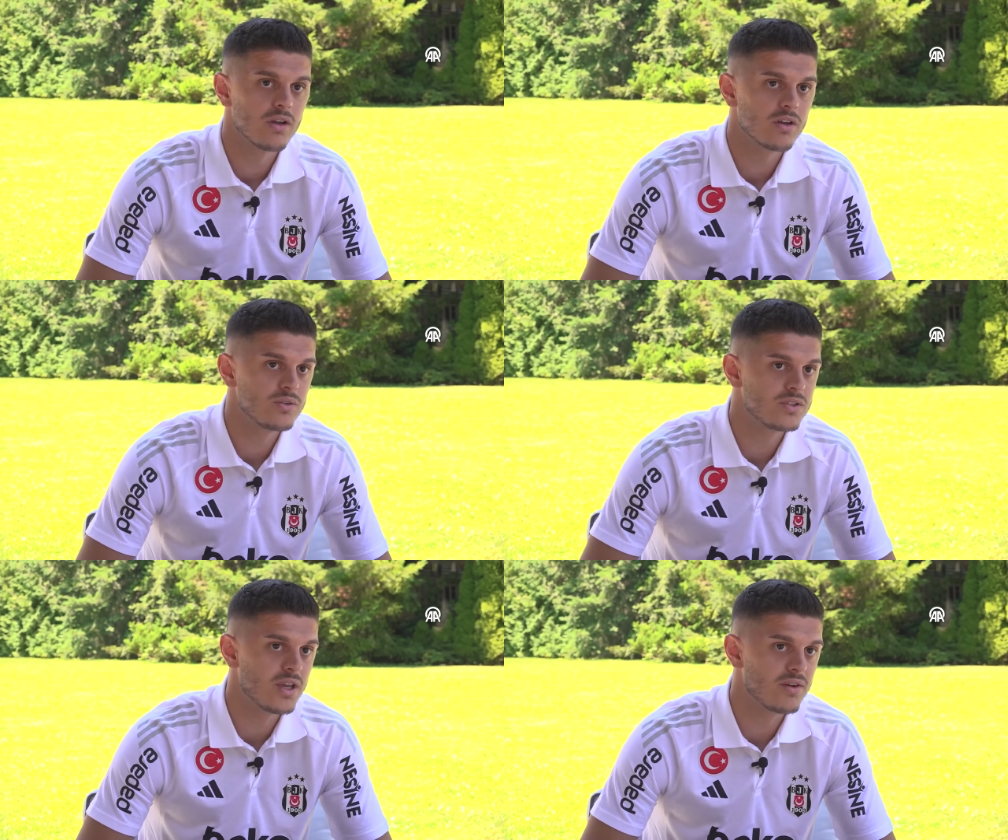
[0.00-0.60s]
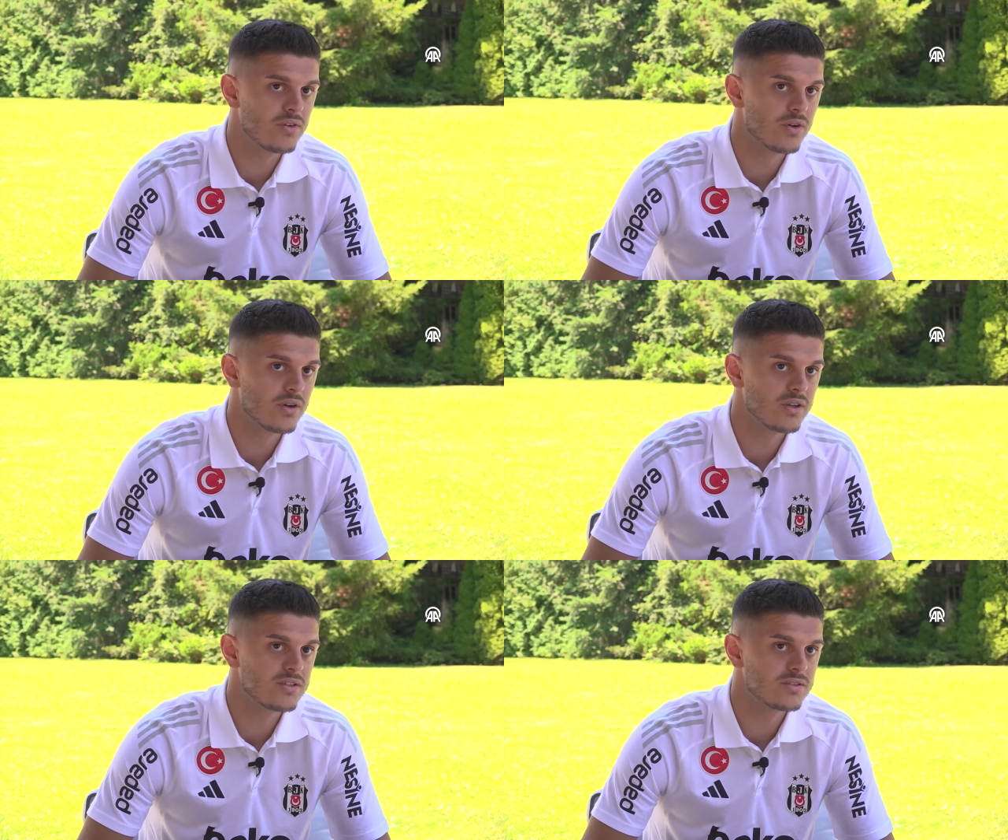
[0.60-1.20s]
you see
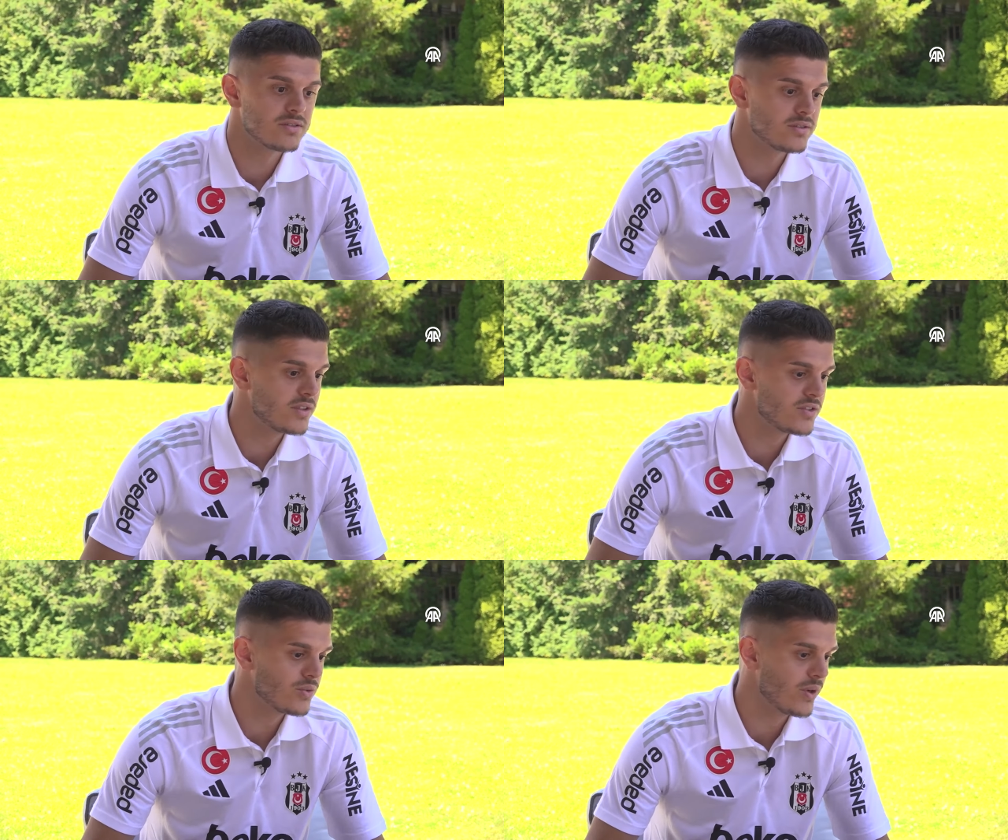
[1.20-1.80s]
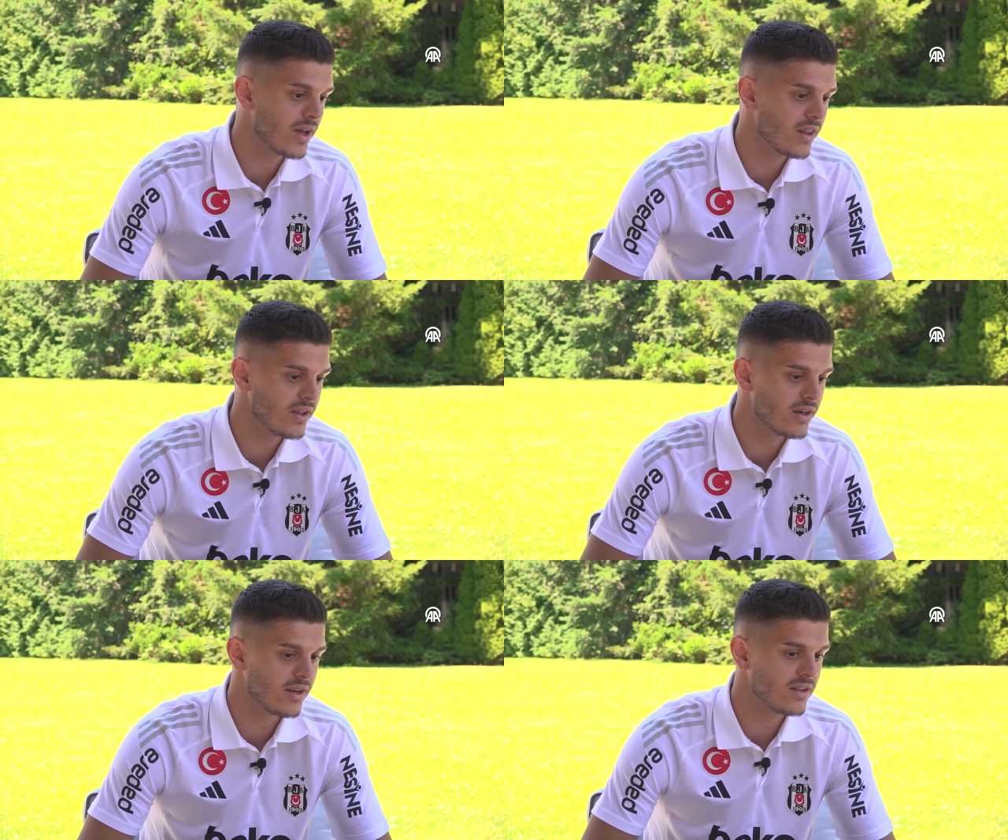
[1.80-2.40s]
everyone is
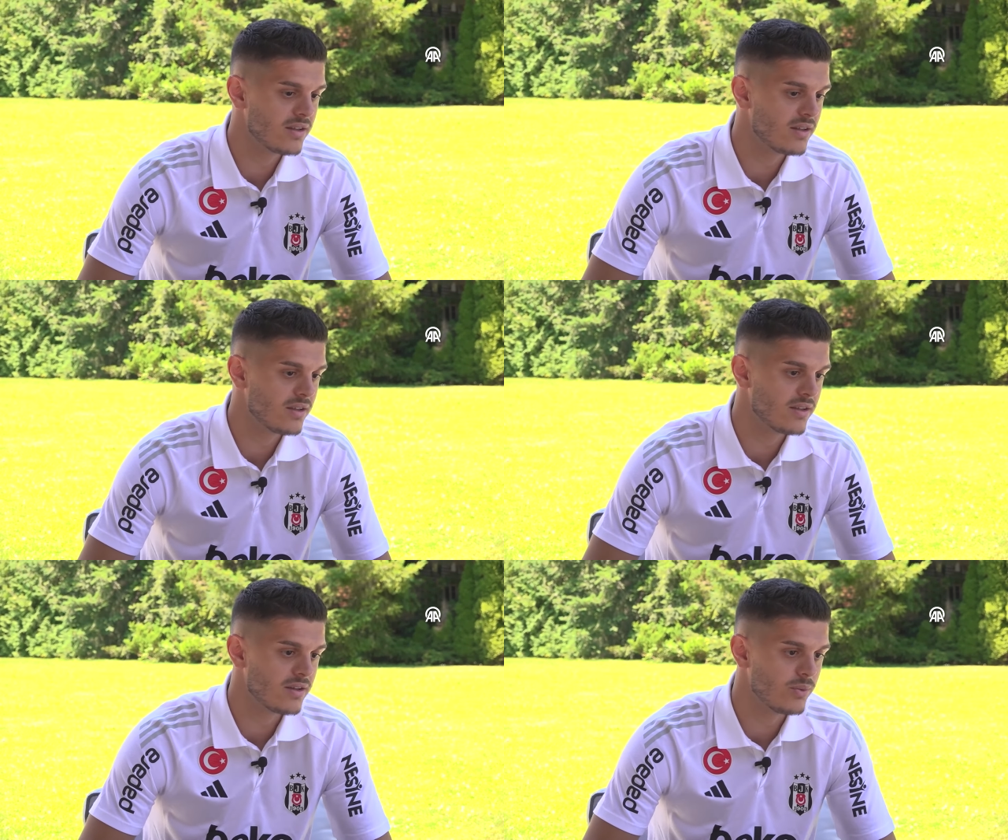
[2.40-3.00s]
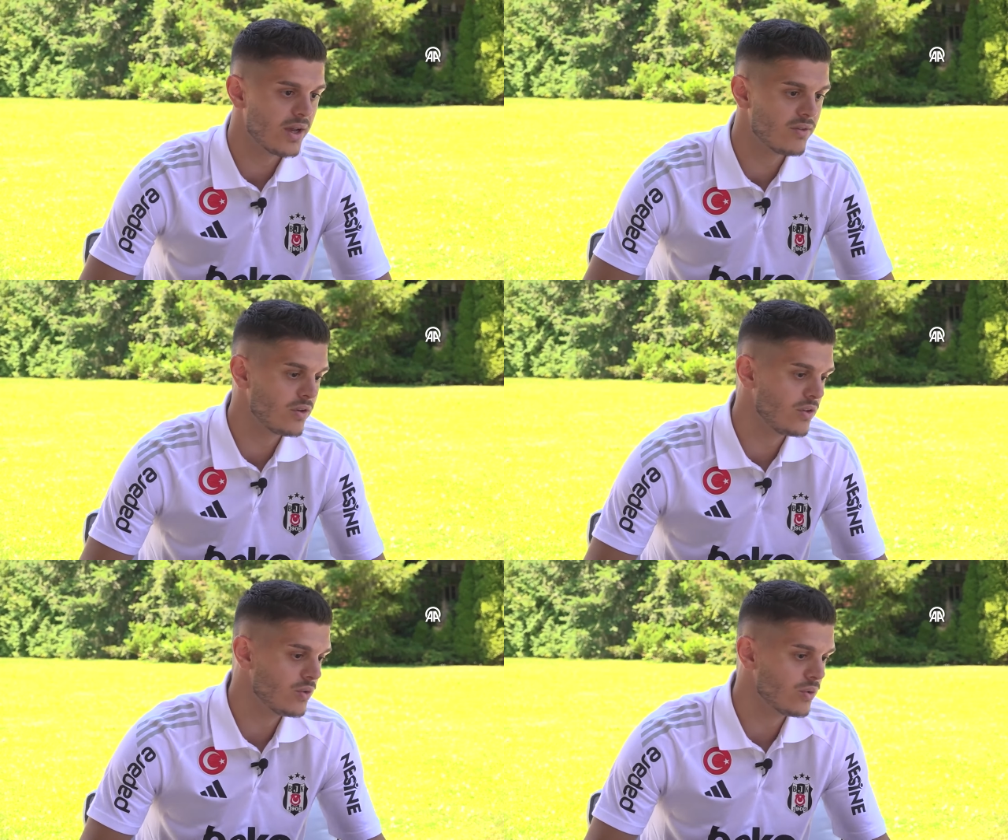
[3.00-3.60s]
together, and we have
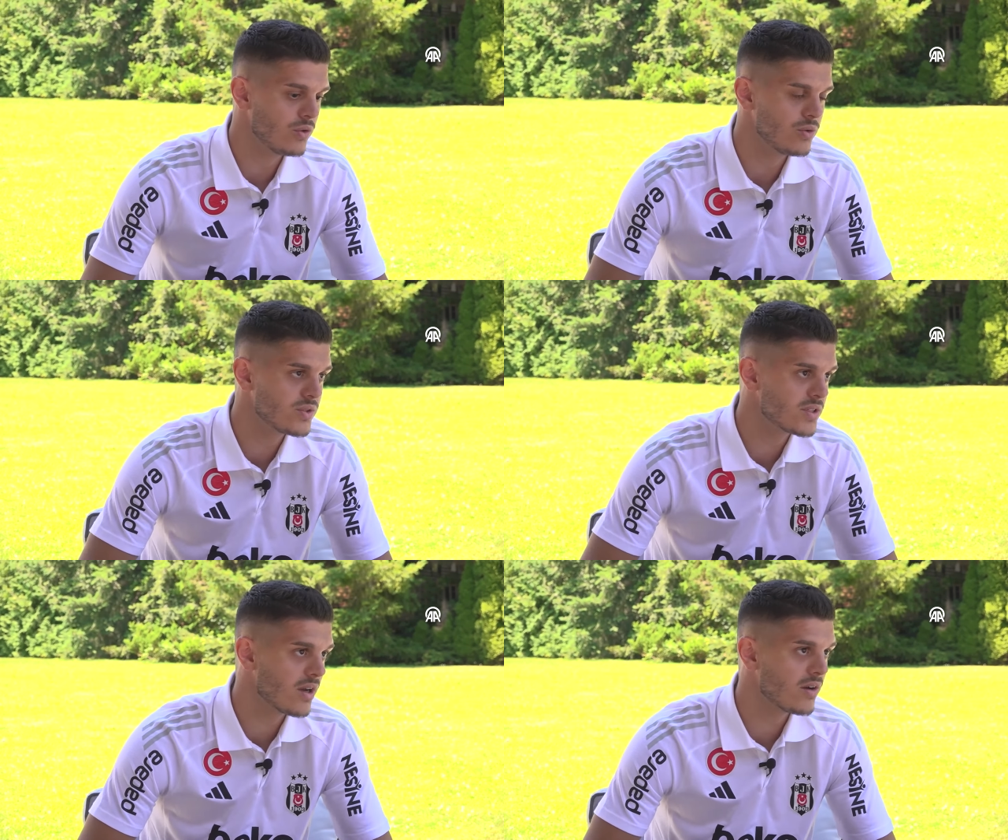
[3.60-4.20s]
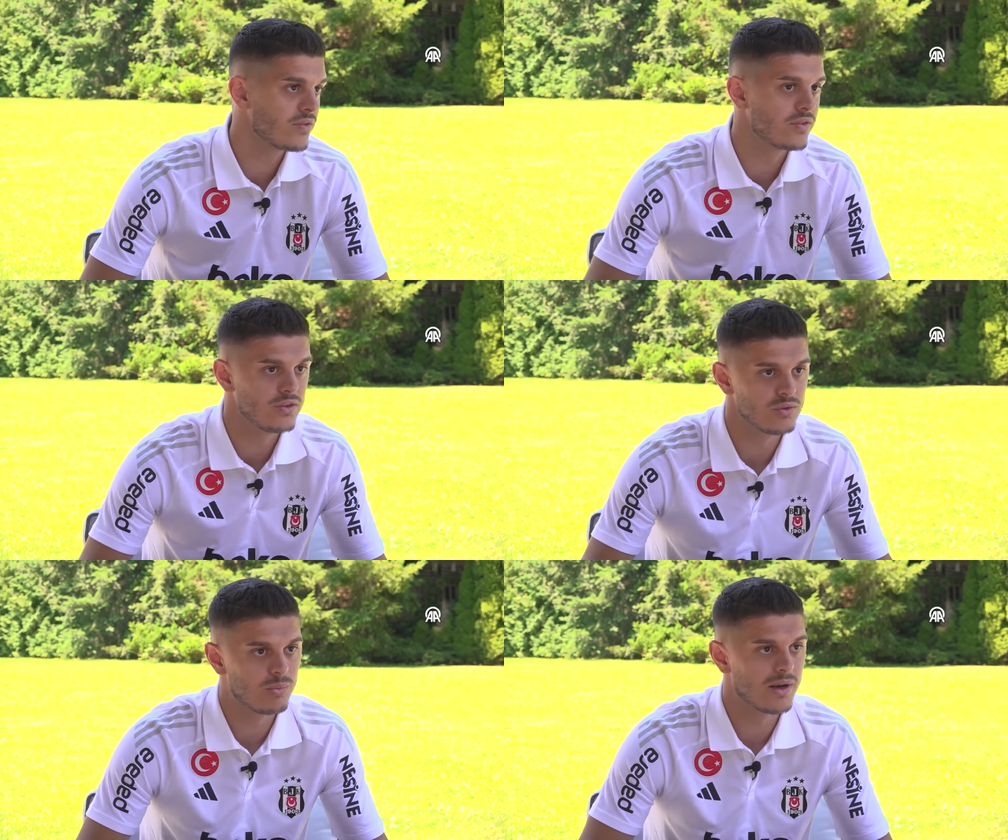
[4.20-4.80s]
a new staff,
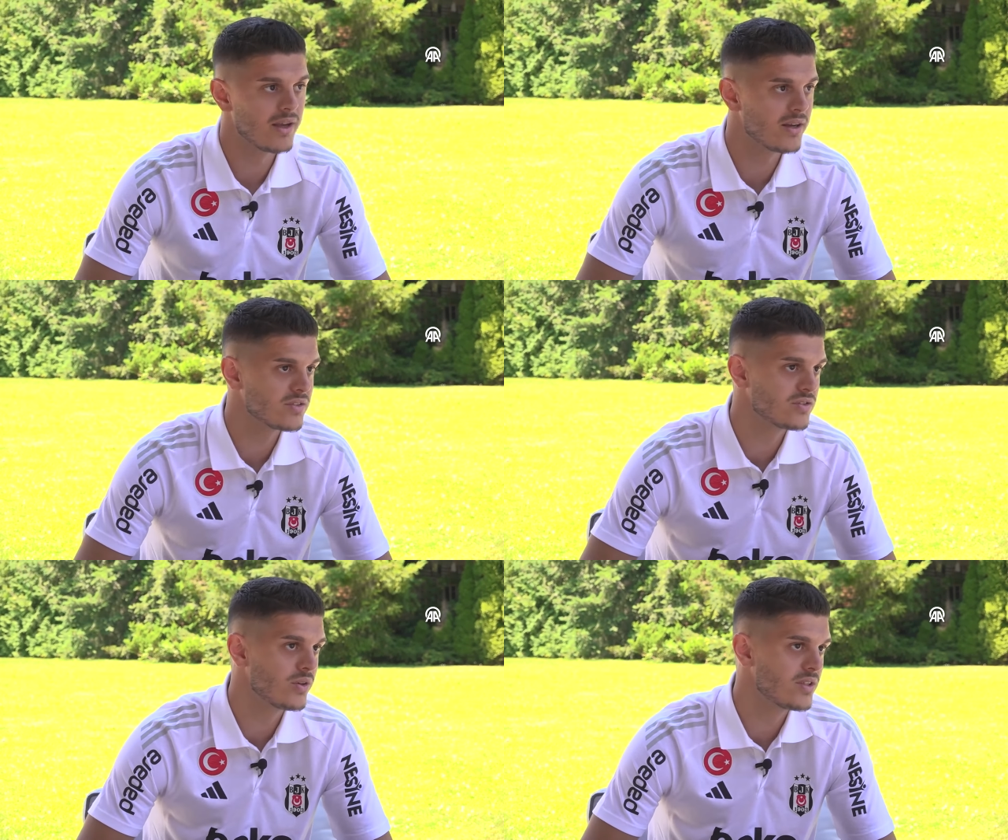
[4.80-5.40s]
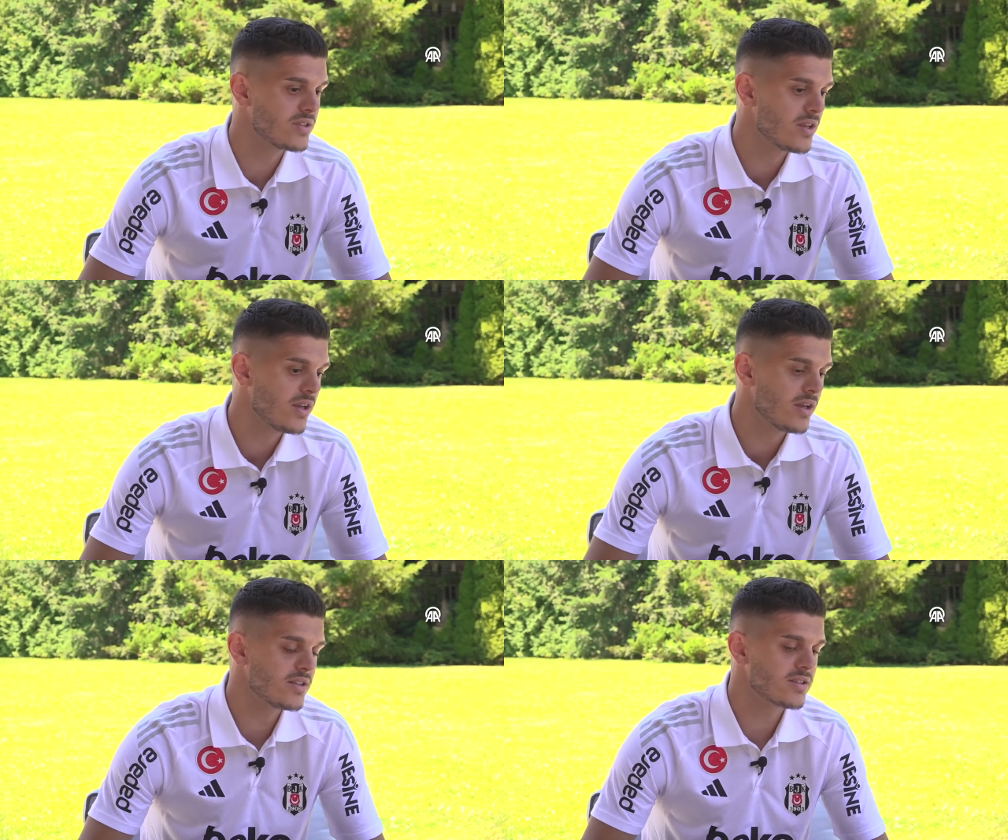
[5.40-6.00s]
new players, so it's
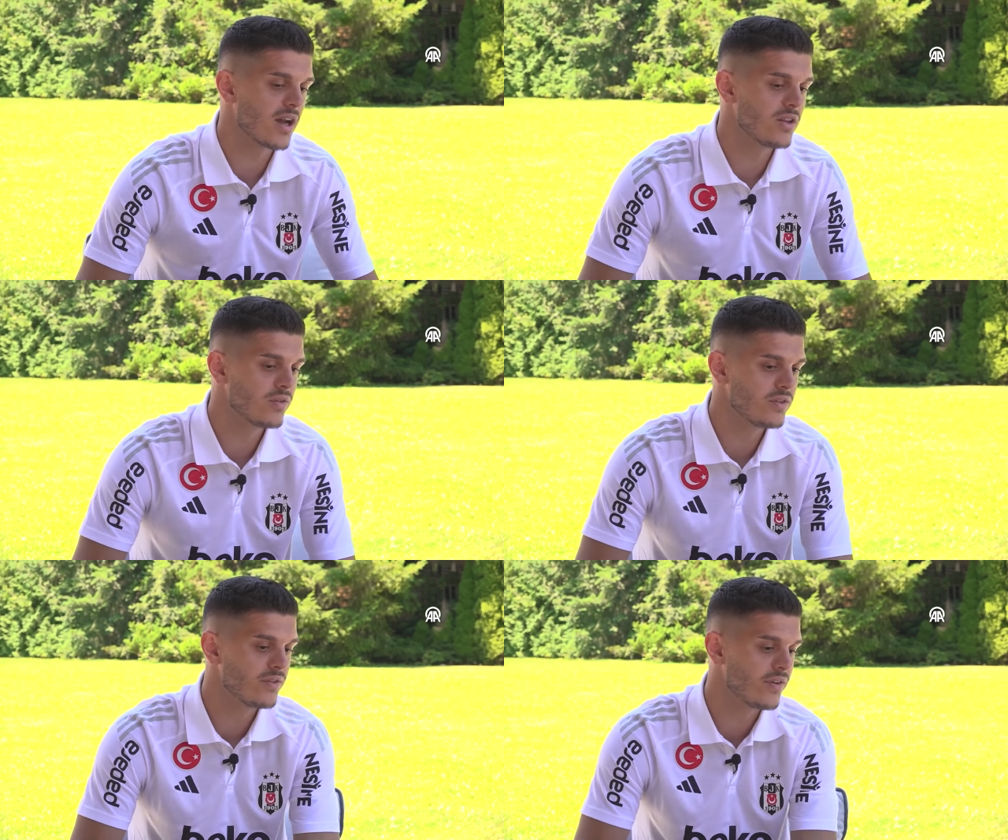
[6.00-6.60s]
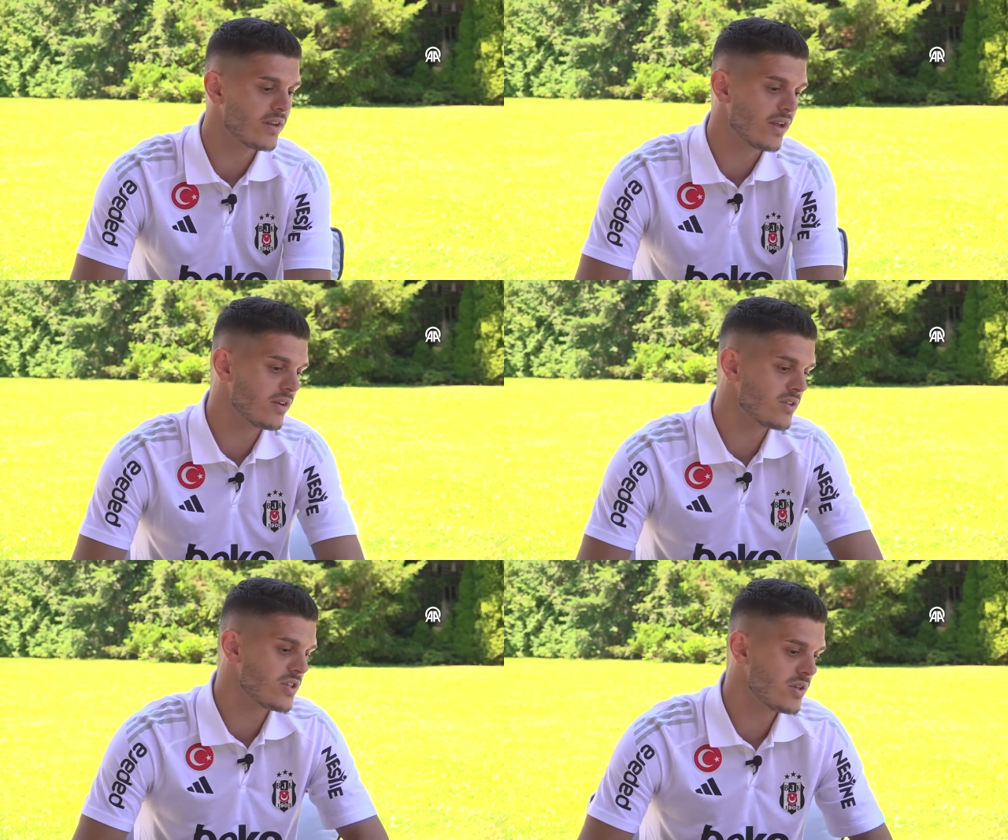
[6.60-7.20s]
kind of different
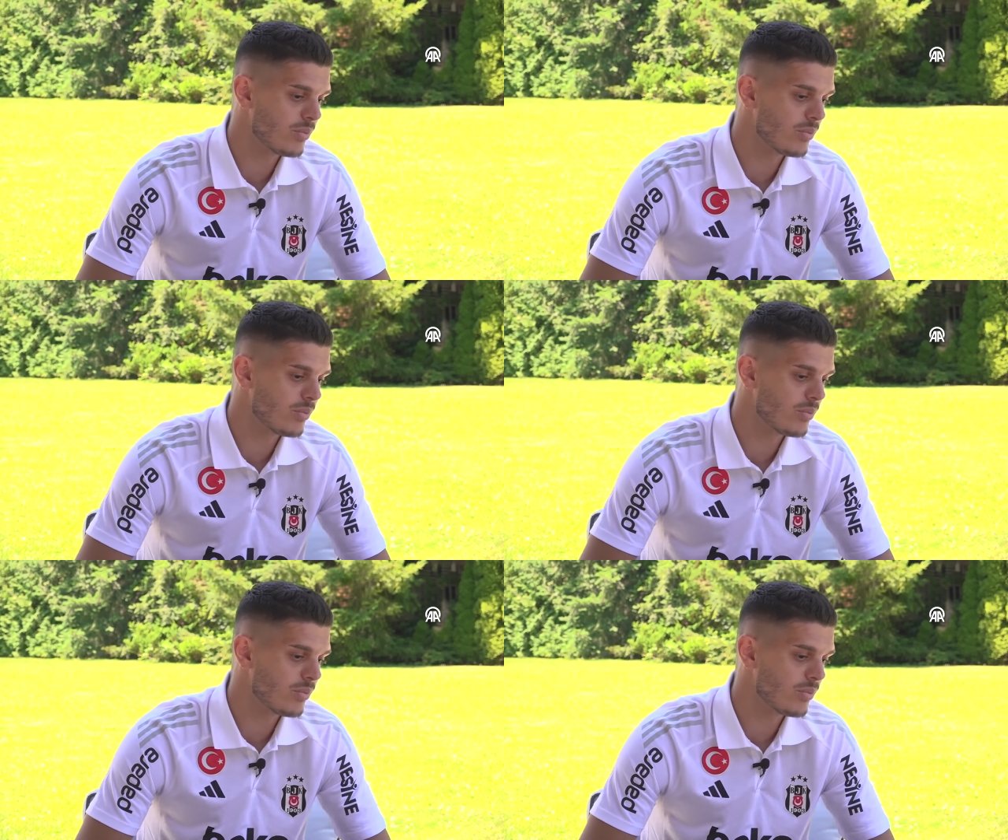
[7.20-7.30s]
energy.